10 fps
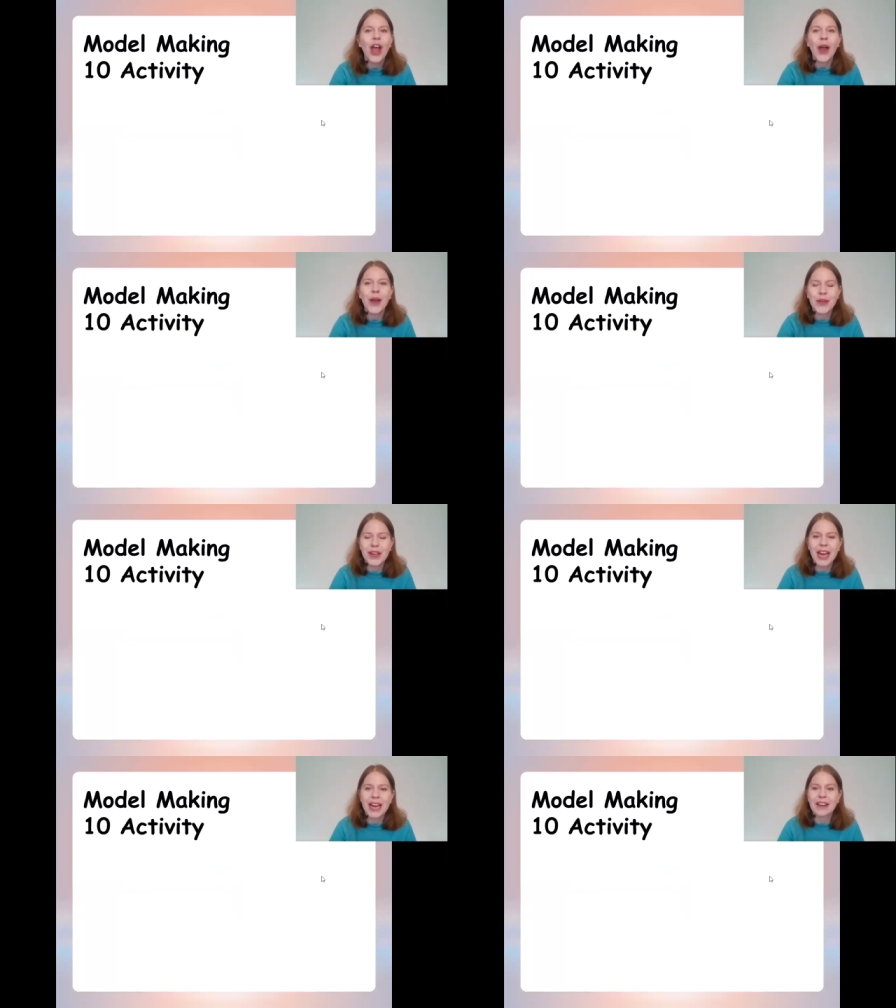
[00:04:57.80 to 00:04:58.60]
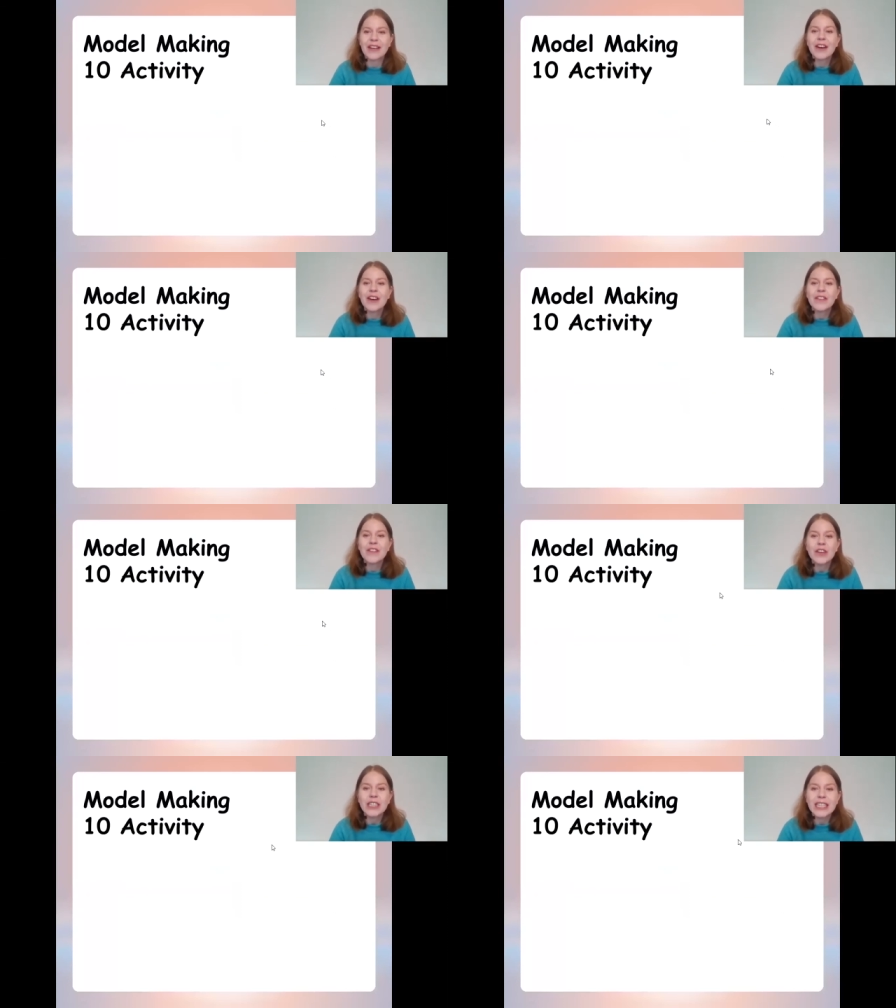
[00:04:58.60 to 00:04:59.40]
Okay,
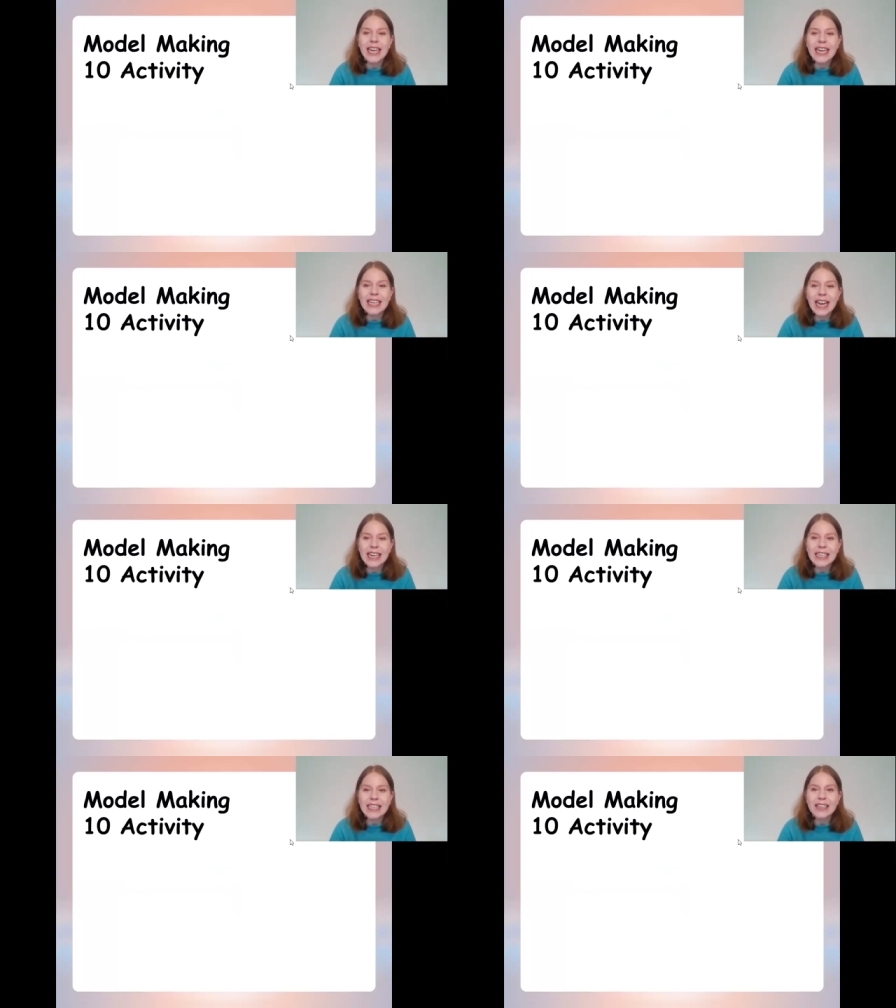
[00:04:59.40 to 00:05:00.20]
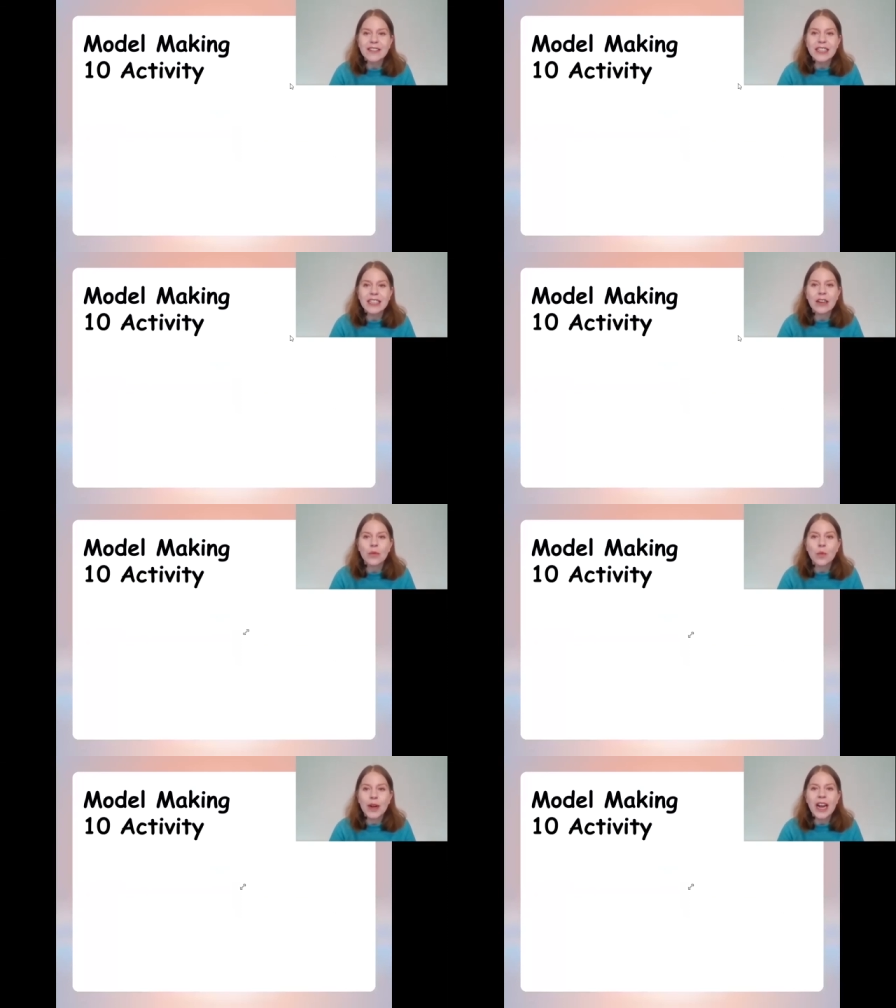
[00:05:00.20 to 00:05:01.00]
For today's
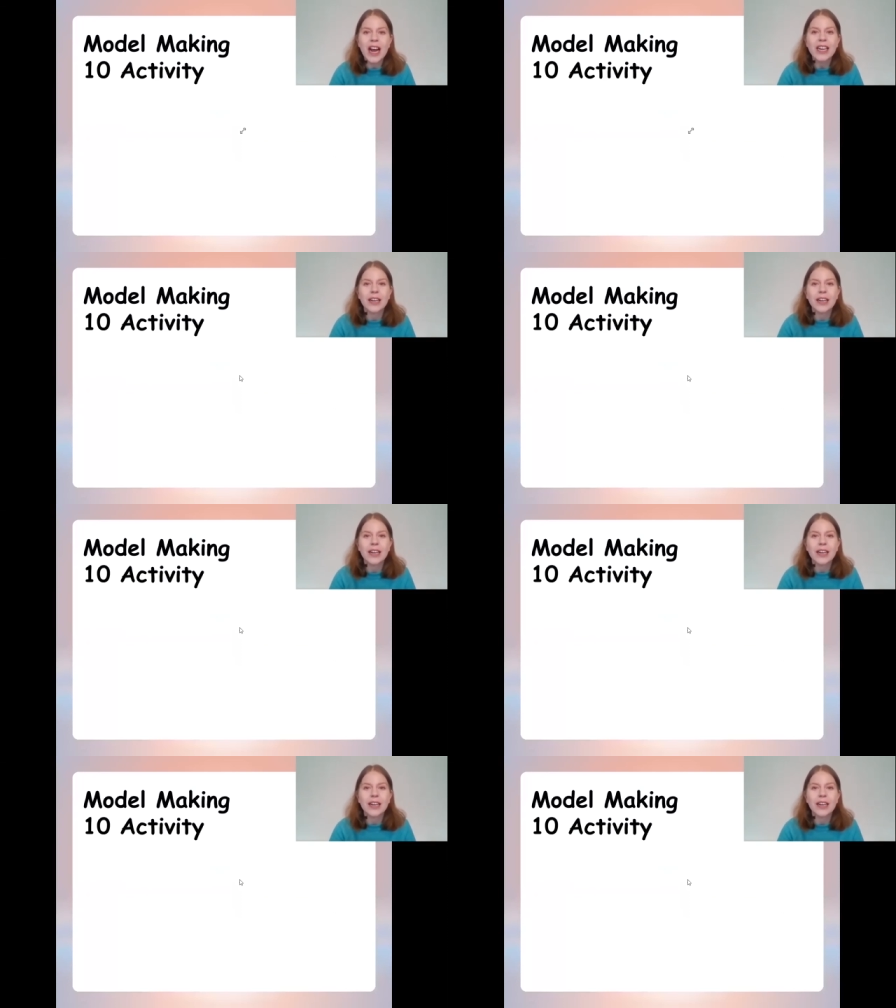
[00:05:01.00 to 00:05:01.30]
activity, we are